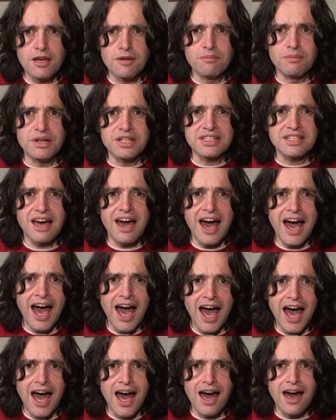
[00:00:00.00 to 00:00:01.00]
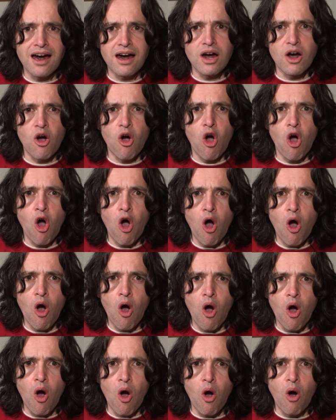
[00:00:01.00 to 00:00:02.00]
But ah,
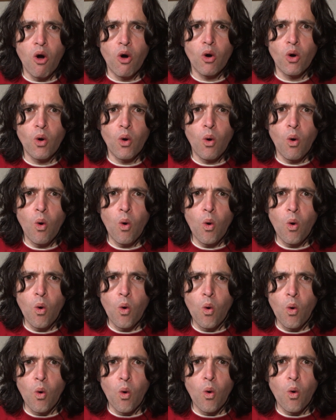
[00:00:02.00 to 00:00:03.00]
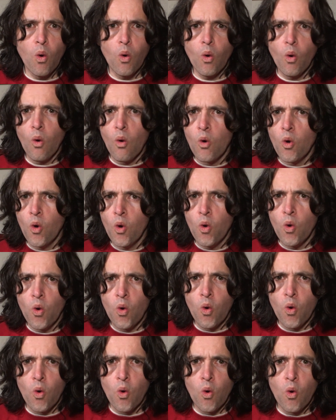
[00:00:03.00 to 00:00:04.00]
o, o,
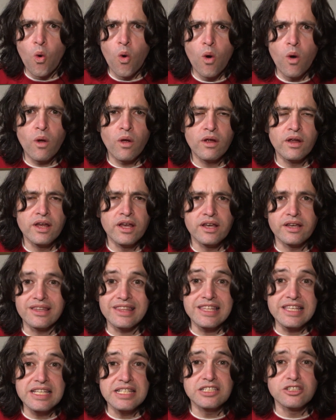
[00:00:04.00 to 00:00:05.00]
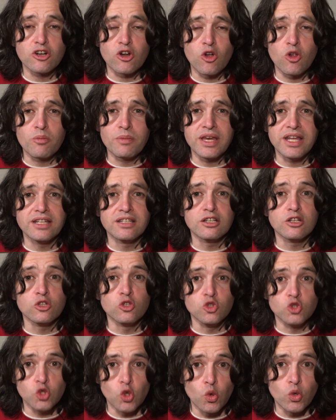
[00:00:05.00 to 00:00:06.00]
oo, these are all made
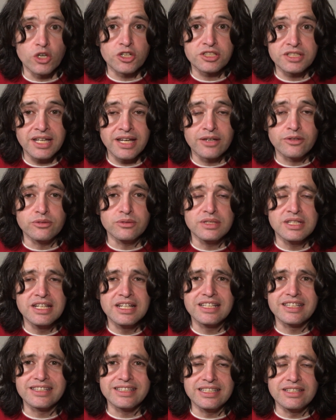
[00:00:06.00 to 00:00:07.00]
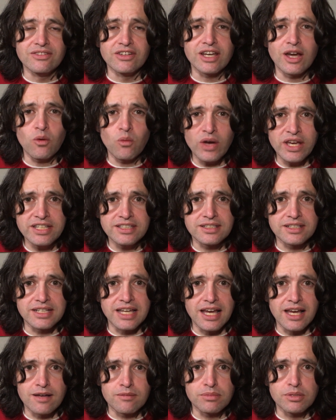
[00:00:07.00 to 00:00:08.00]
lower down, leaving a wider
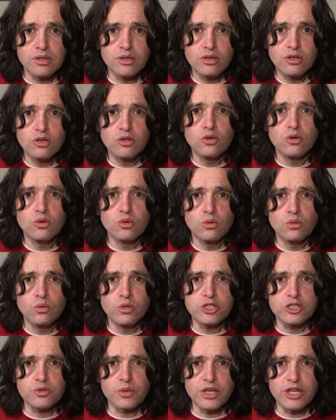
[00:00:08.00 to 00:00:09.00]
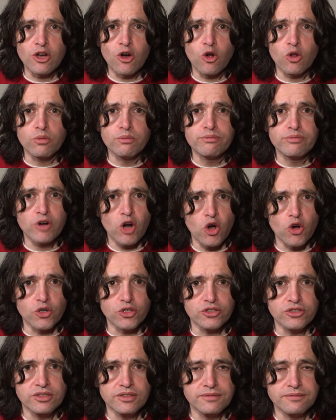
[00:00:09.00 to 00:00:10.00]
gap which we call
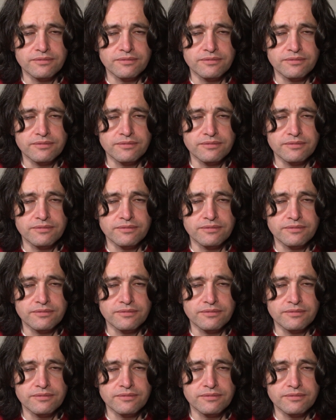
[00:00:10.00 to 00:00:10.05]
broad.